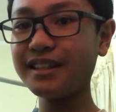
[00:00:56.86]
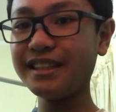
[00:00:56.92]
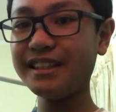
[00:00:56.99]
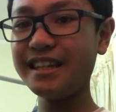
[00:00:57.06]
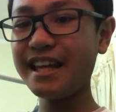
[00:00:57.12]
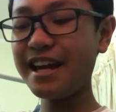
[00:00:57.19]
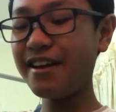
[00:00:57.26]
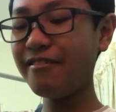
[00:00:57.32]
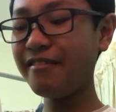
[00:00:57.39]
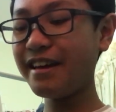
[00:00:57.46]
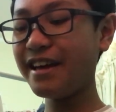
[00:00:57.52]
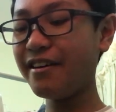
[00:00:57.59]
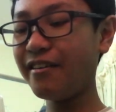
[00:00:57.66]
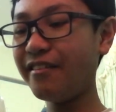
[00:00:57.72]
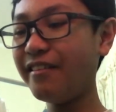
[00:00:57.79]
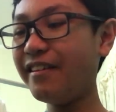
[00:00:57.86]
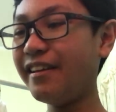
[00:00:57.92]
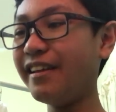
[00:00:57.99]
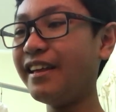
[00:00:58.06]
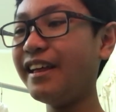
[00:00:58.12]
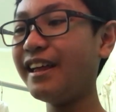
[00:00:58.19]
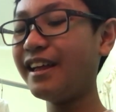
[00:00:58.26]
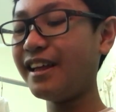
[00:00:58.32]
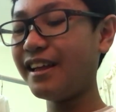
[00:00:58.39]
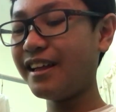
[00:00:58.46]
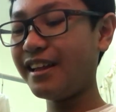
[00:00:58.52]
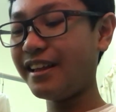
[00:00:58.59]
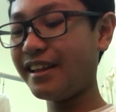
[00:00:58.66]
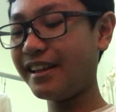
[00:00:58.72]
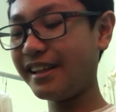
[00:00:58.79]
There we go.
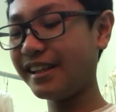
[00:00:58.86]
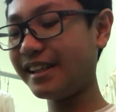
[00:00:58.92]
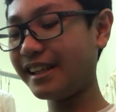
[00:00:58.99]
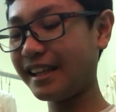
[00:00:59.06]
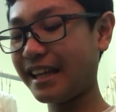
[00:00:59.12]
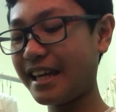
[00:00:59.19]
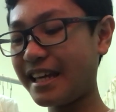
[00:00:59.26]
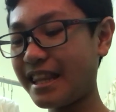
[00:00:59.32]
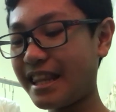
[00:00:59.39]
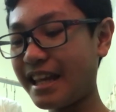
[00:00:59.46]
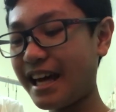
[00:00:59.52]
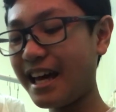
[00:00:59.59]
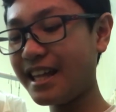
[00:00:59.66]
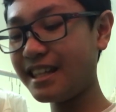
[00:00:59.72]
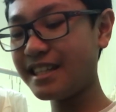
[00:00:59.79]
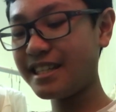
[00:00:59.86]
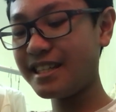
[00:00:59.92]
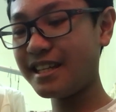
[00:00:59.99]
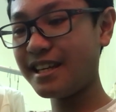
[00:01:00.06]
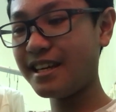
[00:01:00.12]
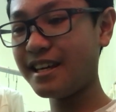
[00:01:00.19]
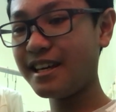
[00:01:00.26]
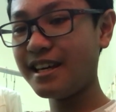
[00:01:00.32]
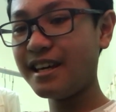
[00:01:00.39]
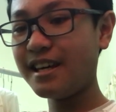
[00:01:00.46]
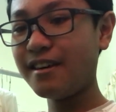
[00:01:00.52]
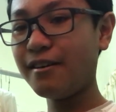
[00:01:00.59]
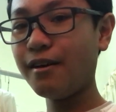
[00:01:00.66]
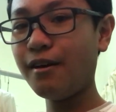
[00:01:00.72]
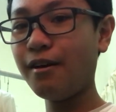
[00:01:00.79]
Like that.
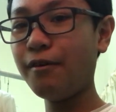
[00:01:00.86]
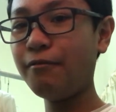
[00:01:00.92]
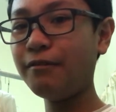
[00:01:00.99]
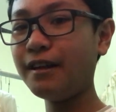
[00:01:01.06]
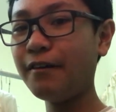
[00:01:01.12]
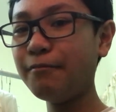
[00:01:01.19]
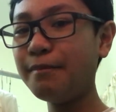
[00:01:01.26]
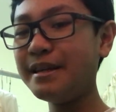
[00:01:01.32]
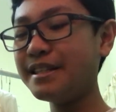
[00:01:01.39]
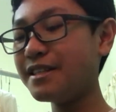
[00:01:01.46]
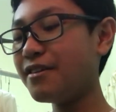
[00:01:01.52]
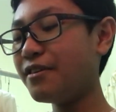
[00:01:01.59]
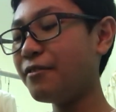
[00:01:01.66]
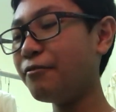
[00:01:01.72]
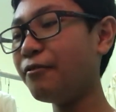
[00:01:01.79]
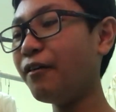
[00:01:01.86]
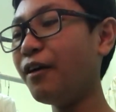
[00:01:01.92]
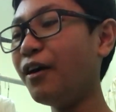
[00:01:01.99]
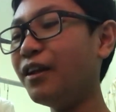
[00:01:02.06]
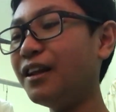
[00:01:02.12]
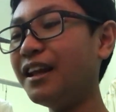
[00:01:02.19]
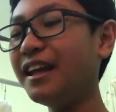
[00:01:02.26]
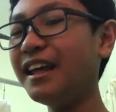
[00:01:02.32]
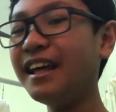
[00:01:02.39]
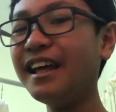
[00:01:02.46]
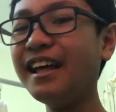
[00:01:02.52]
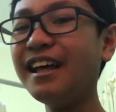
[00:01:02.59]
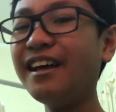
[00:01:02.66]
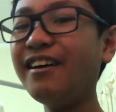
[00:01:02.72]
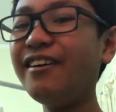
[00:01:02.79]
Oh, FluffBean's gonna fall.
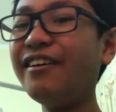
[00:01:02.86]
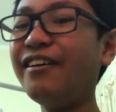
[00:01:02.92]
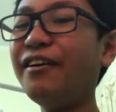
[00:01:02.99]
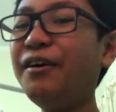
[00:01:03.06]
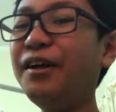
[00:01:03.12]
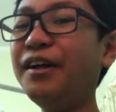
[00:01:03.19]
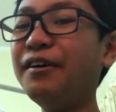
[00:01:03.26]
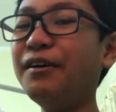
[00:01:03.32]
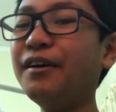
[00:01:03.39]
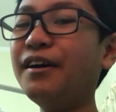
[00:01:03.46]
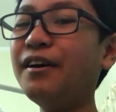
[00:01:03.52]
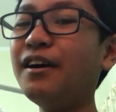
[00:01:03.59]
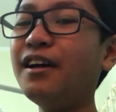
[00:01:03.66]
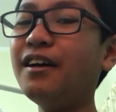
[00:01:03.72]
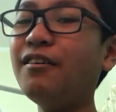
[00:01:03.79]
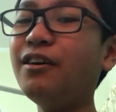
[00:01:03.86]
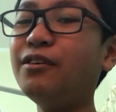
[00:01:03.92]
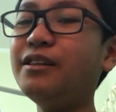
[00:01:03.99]
Oh, oh,